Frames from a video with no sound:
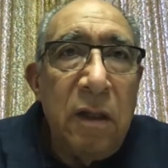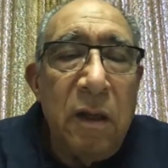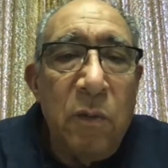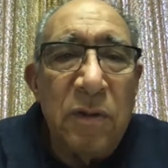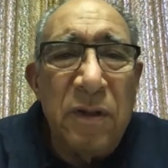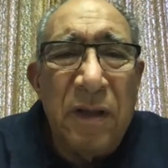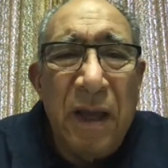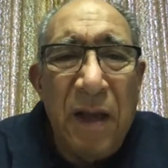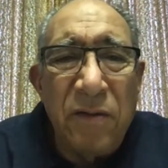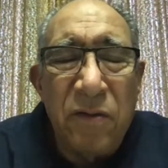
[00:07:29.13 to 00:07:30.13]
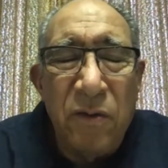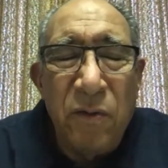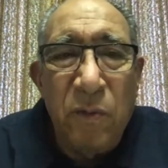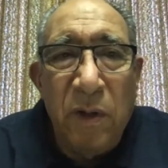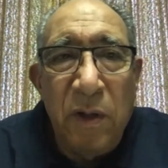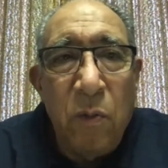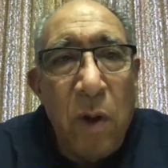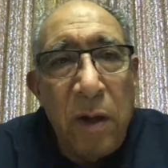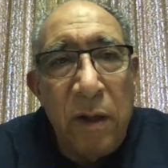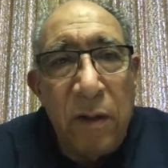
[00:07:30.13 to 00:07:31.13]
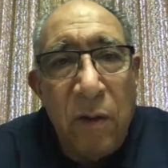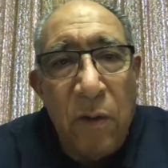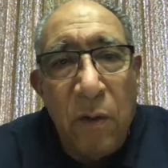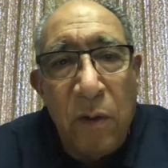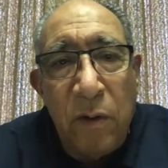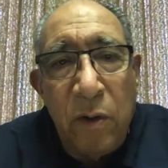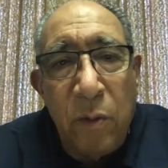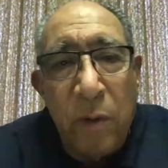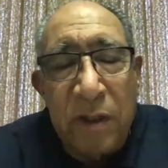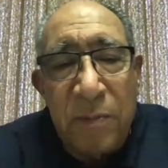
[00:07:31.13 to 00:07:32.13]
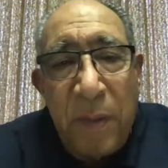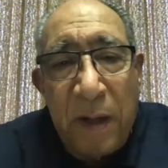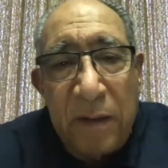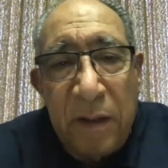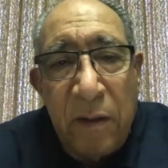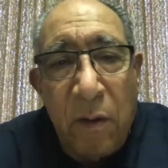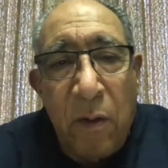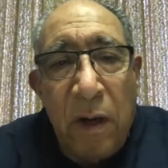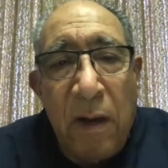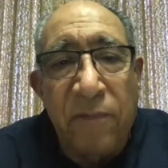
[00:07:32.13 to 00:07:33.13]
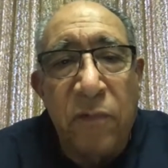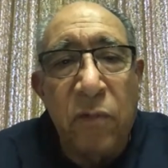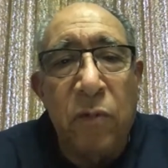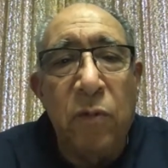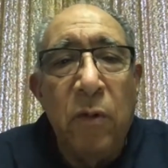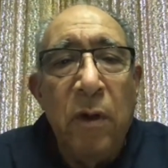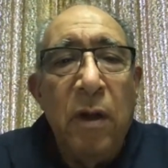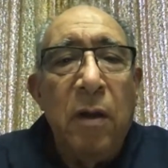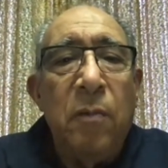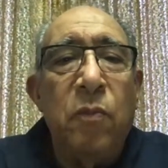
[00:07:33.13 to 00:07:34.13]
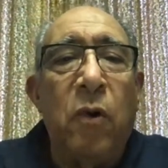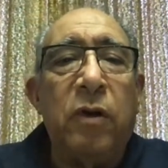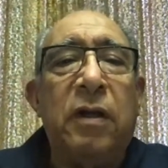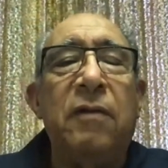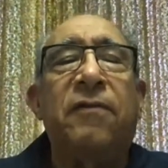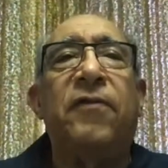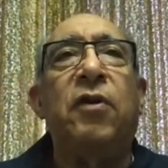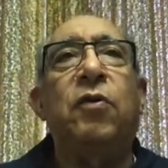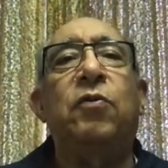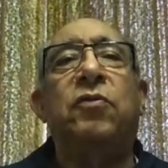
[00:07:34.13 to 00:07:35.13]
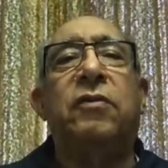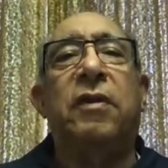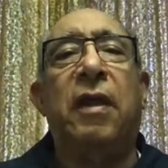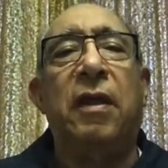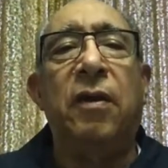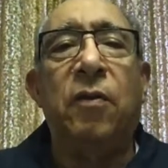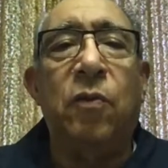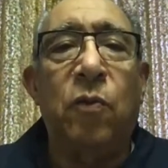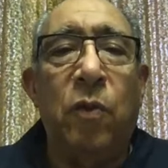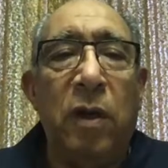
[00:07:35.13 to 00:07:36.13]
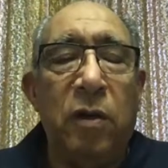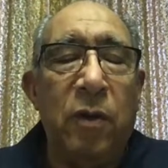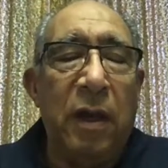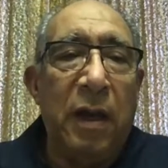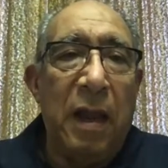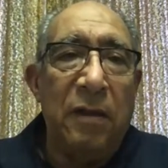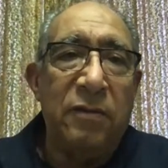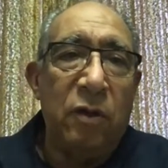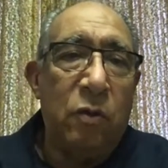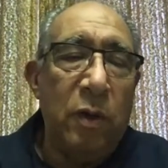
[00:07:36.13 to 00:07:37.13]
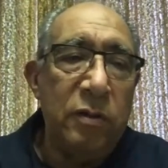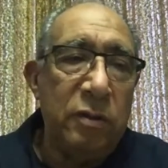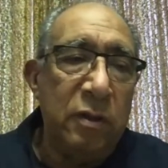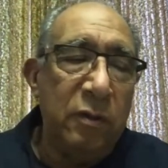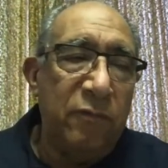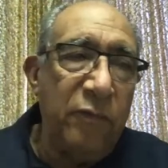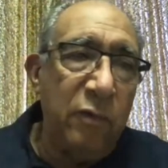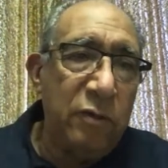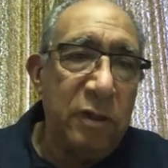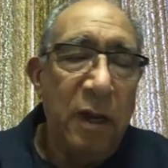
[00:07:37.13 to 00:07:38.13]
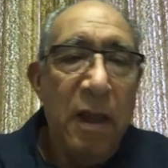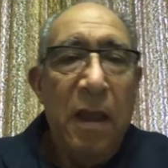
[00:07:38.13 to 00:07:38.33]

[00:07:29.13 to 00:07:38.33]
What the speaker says: it wasn't the answer you really wanted or you were expecting, or left you more confused than when you had asked the question first.